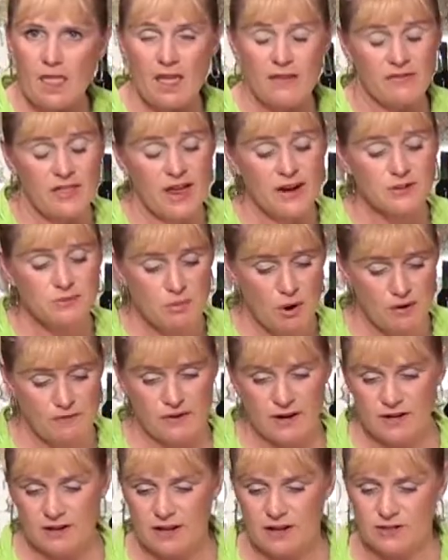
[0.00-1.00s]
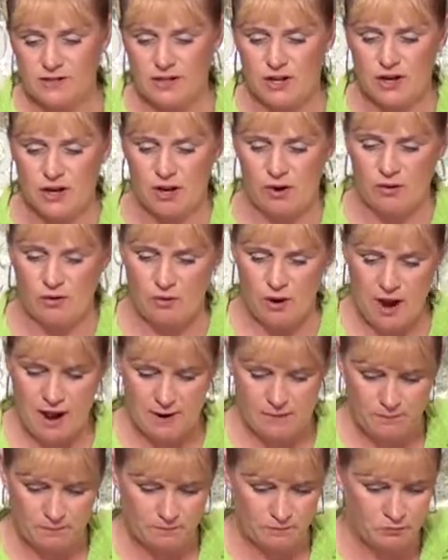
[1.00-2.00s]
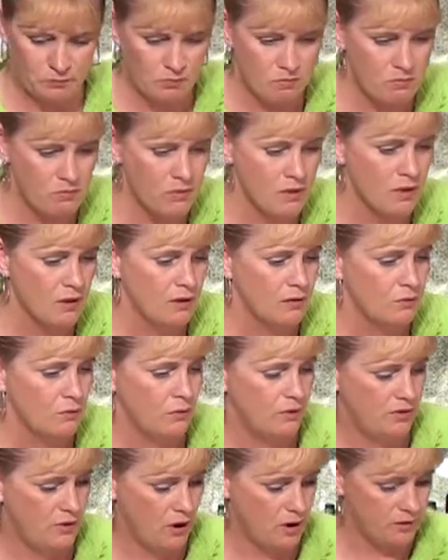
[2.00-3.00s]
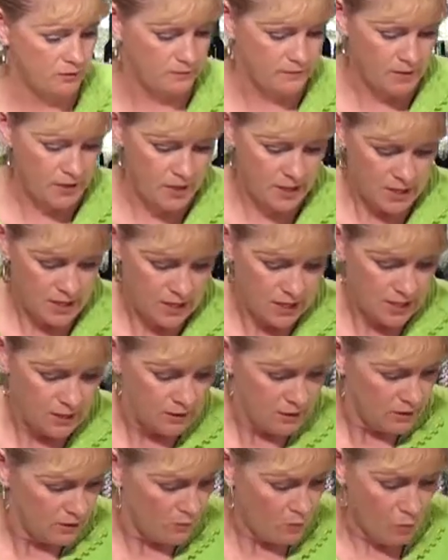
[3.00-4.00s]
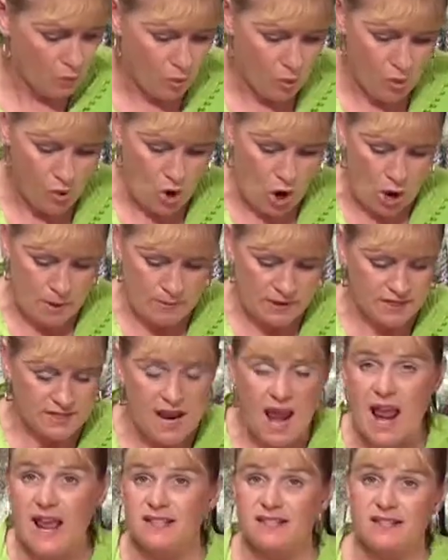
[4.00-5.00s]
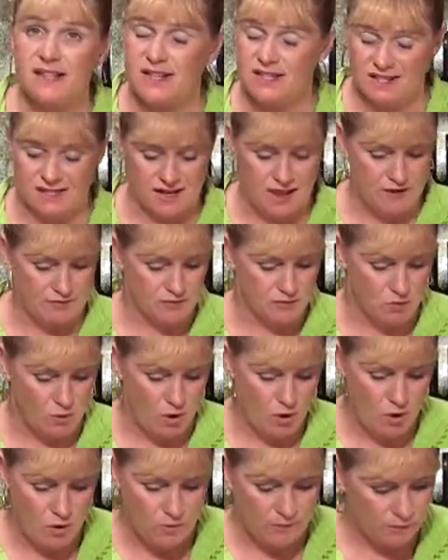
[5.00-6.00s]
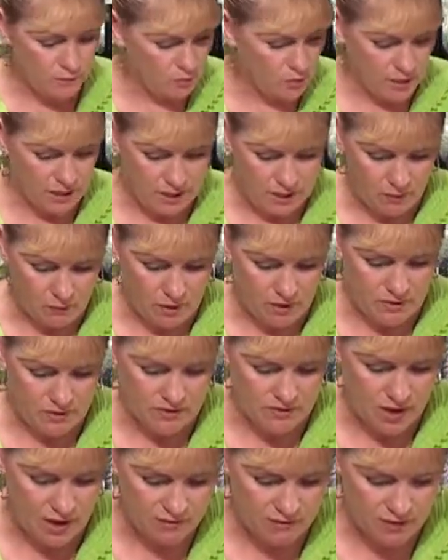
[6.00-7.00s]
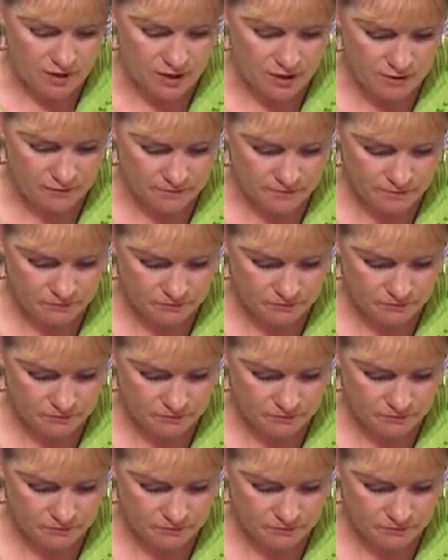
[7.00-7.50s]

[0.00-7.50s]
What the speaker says: That is perfect. It's gonna go great with our warm, tasty stuffed roll. We're gonna get one of these off of here.